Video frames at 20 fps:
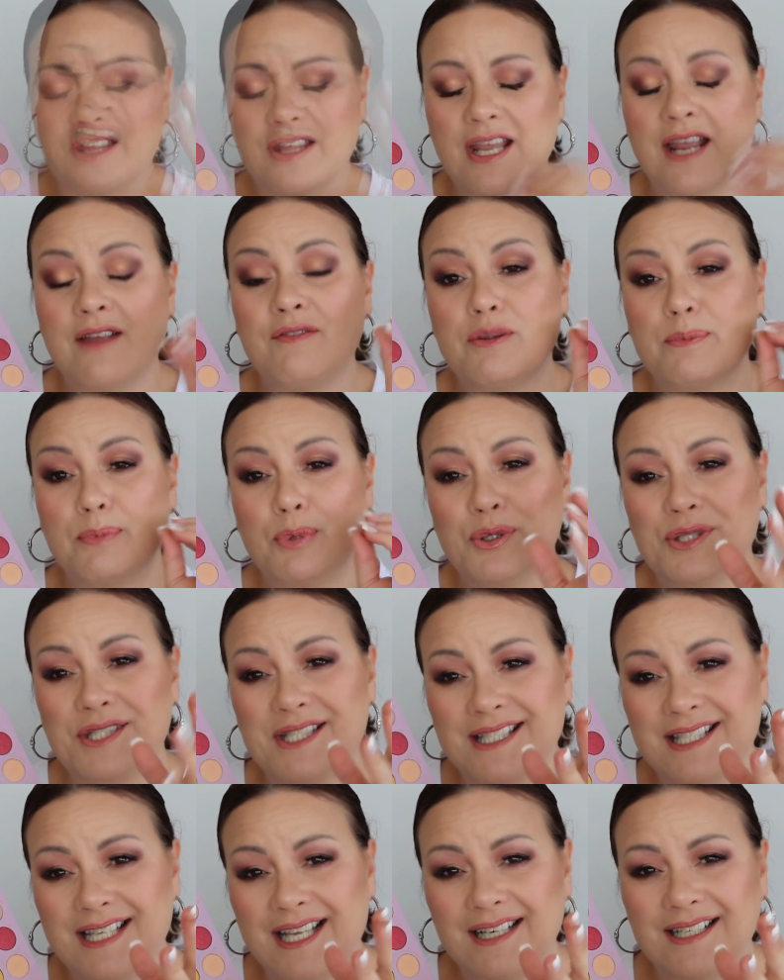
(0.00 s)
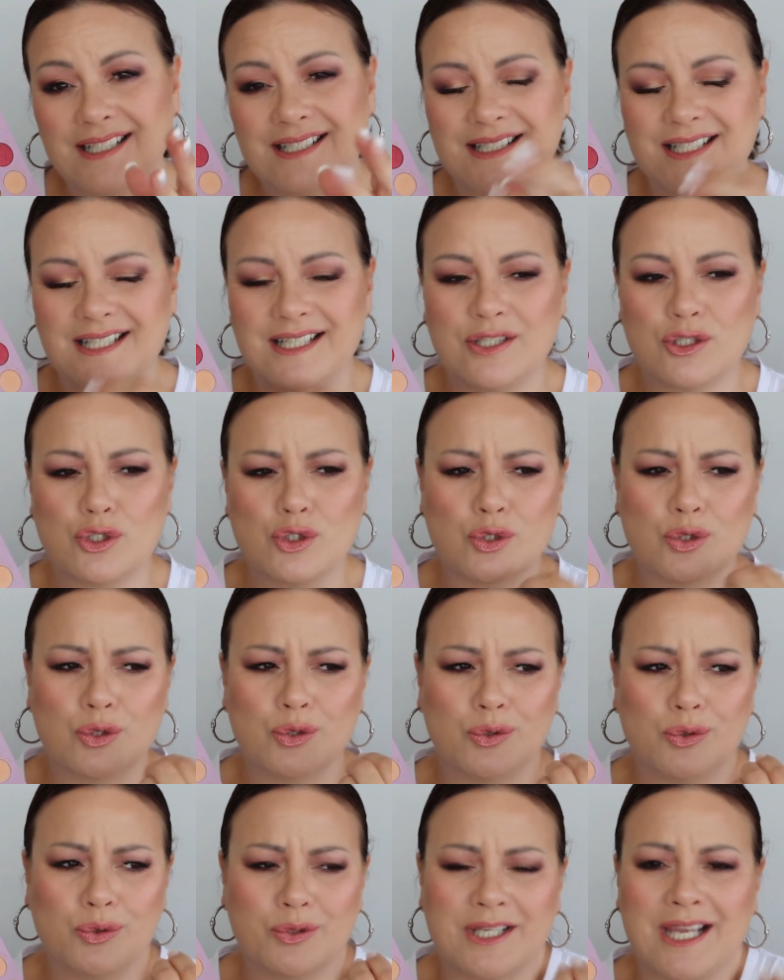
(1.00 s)
They have the personalities
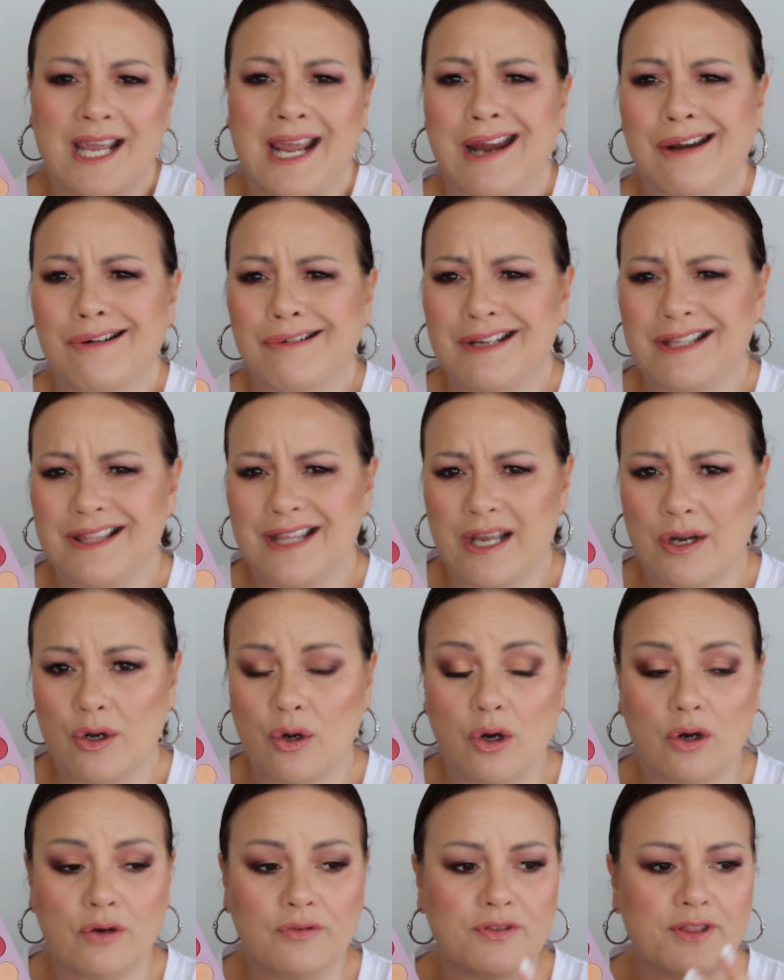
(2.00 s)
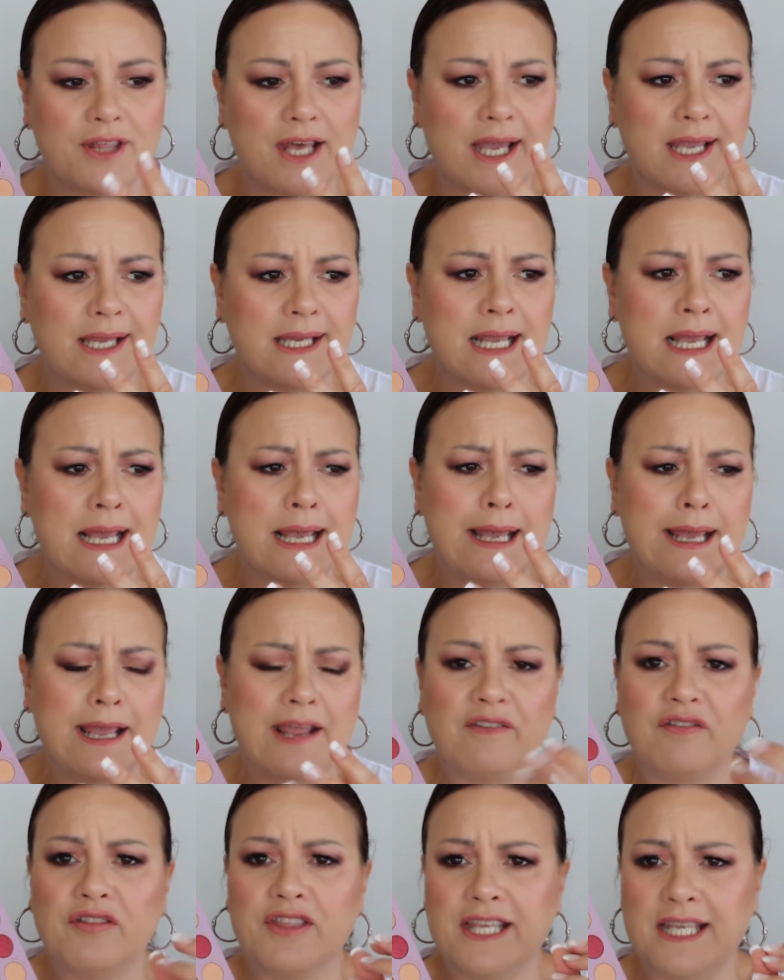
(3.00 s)
to carry that off. They
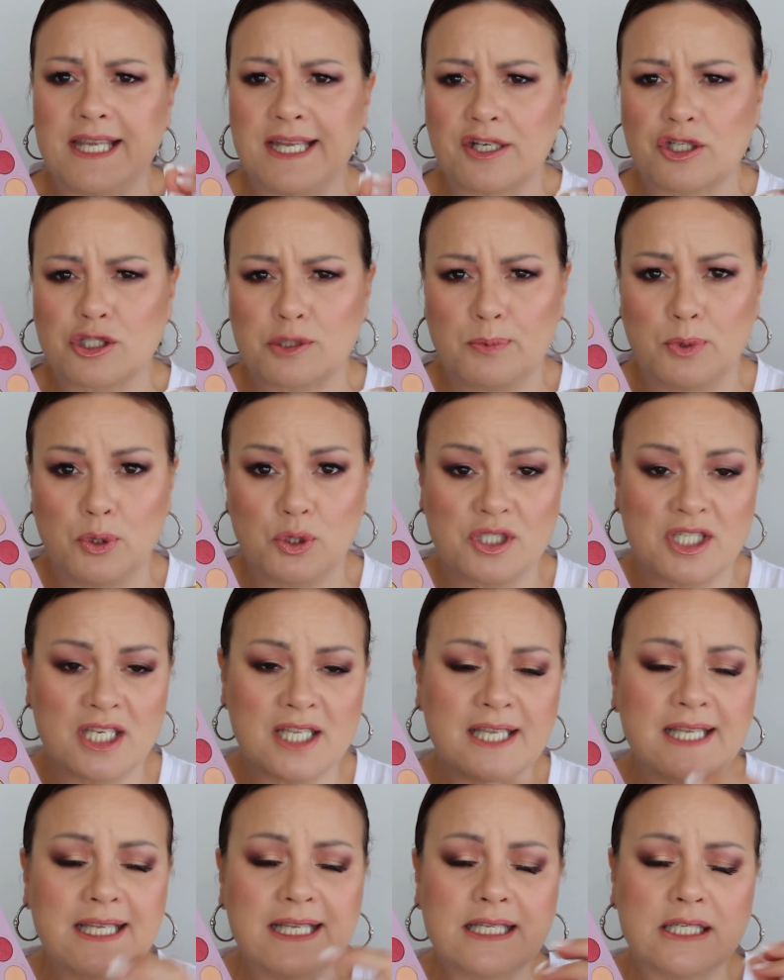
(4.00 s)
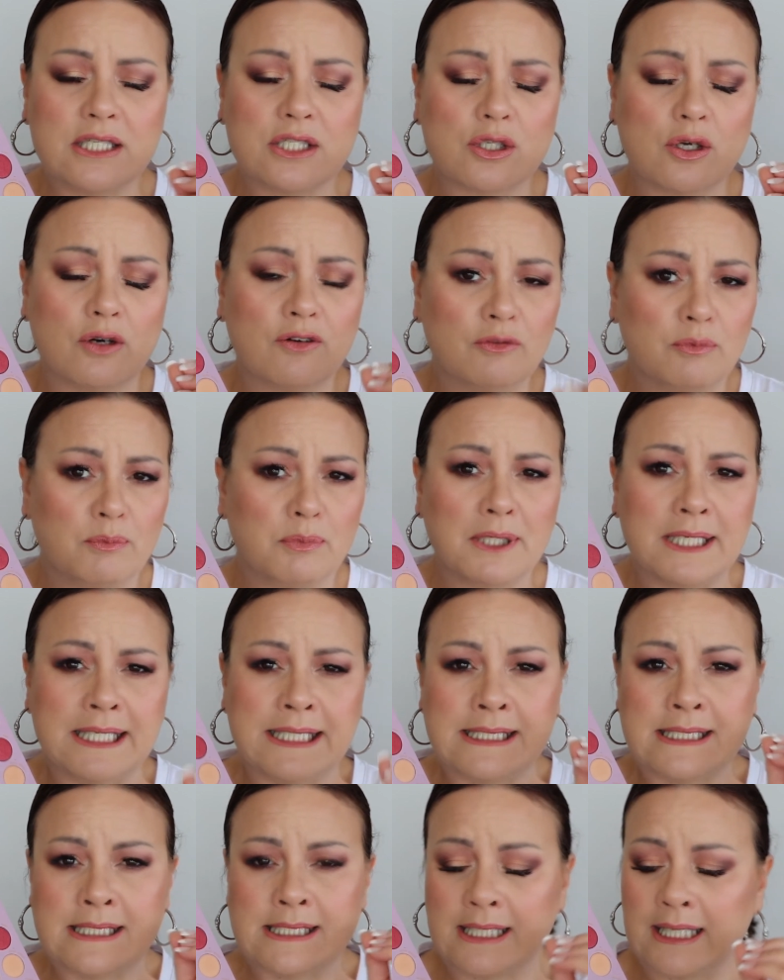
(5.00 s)
have the expertise of
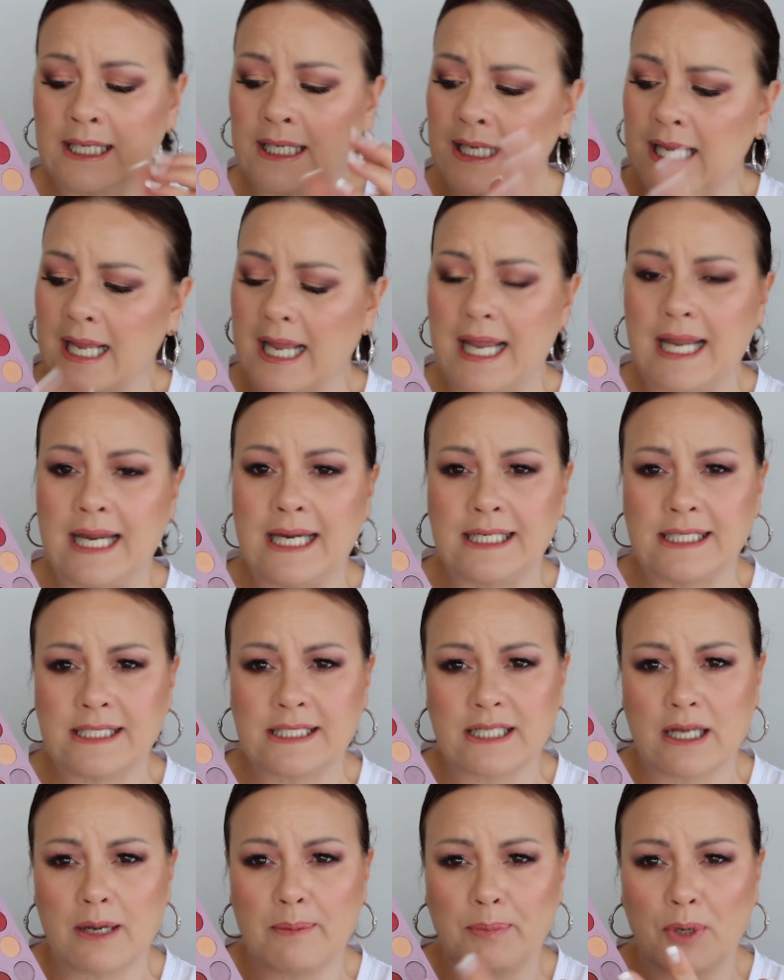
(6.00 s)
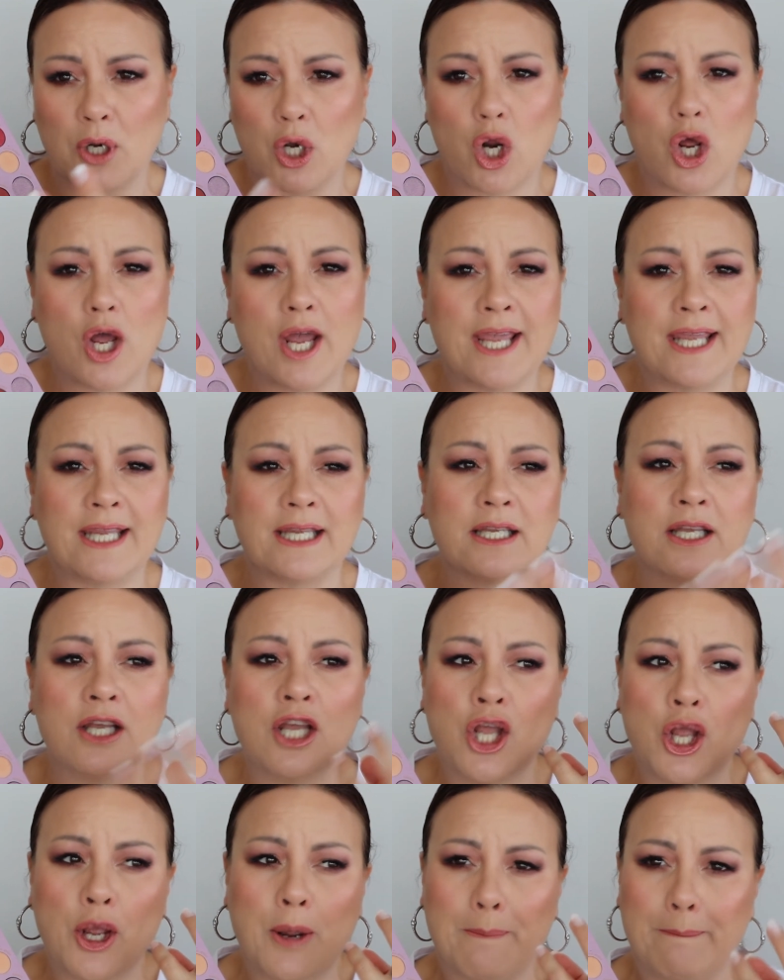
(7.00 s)
blending and applying
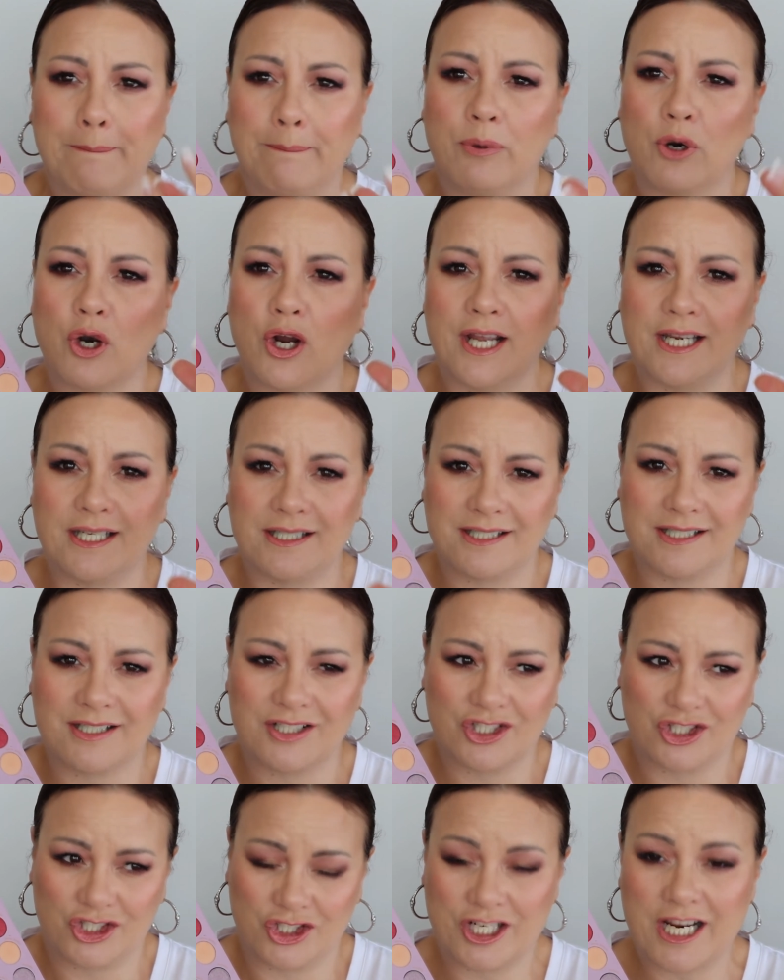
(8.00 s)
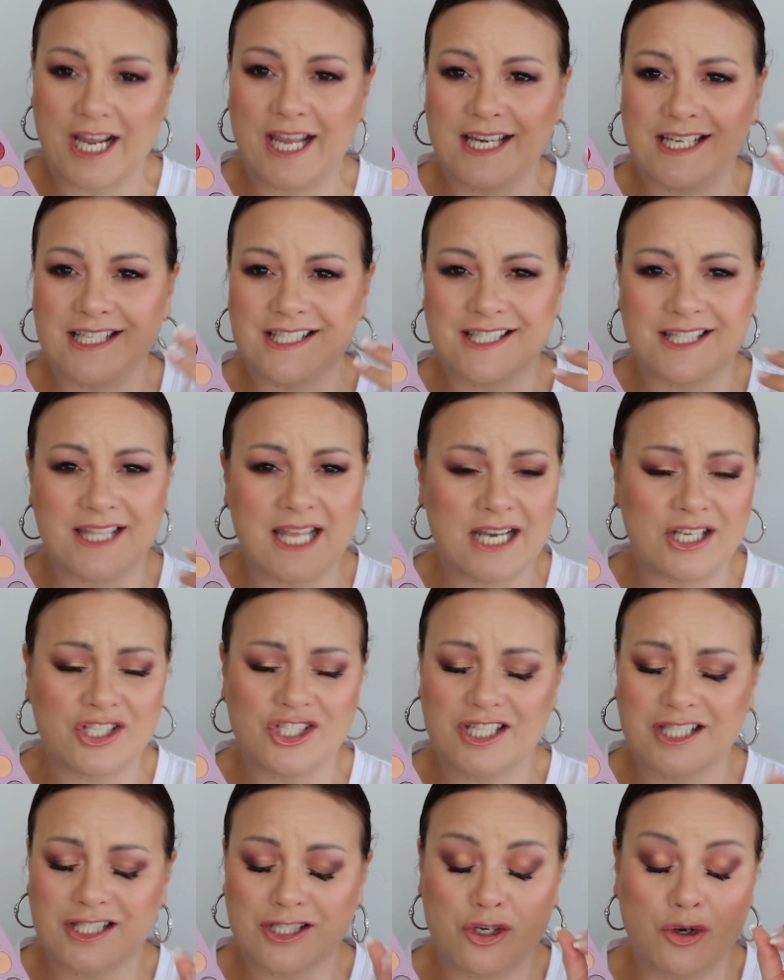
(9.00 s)
bright shades that
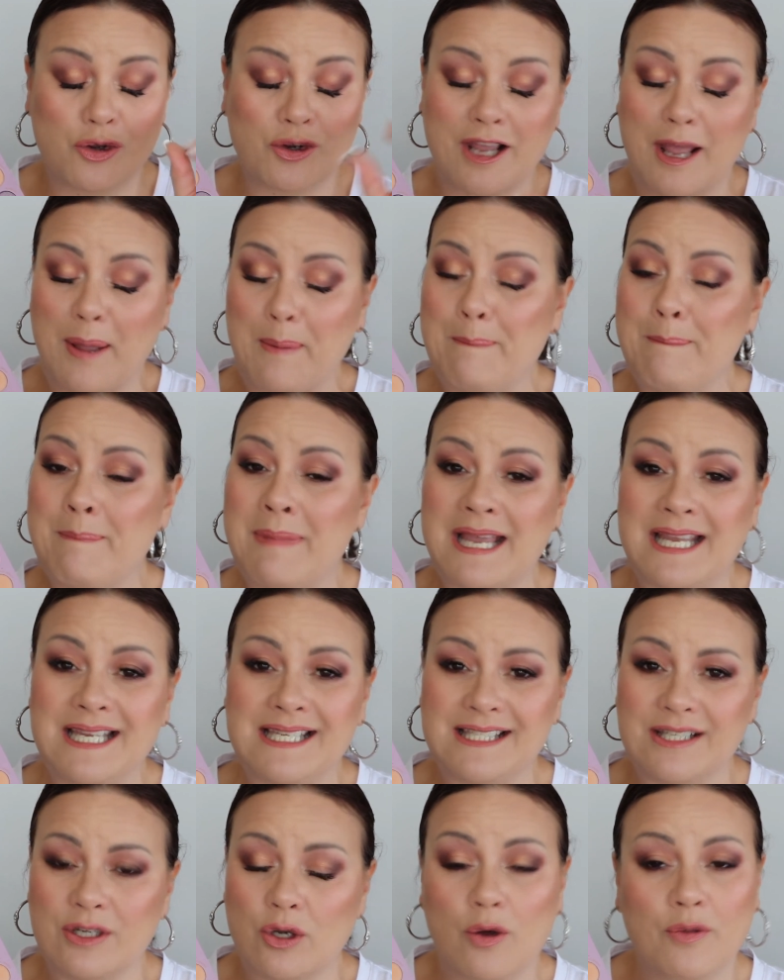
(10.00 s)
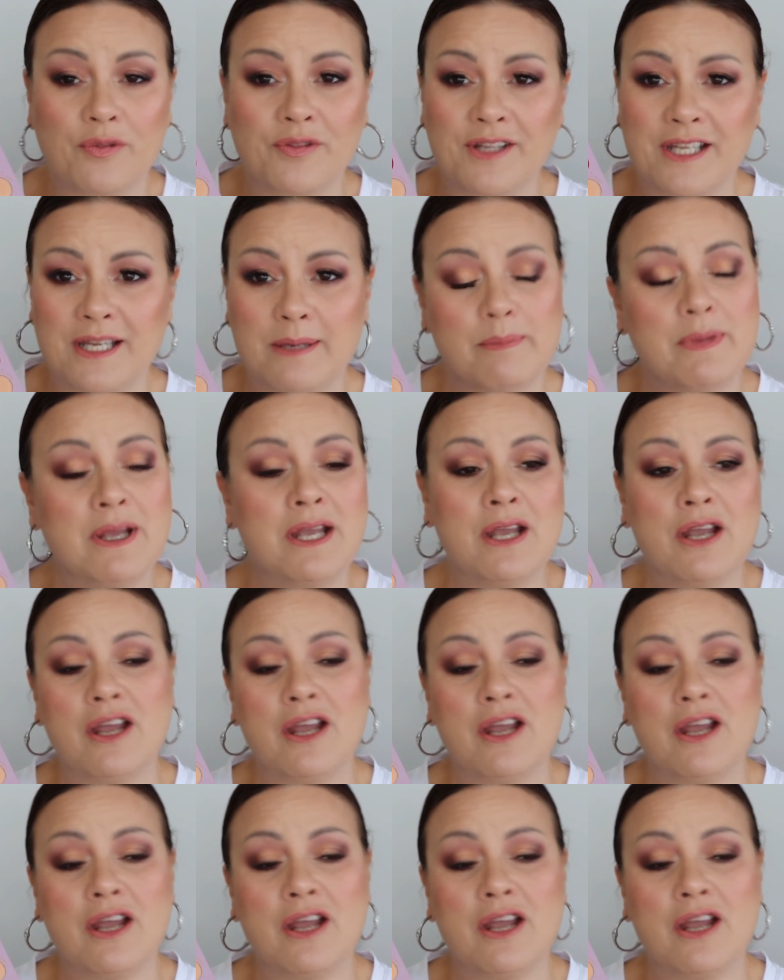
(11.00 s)
just look amazing on them.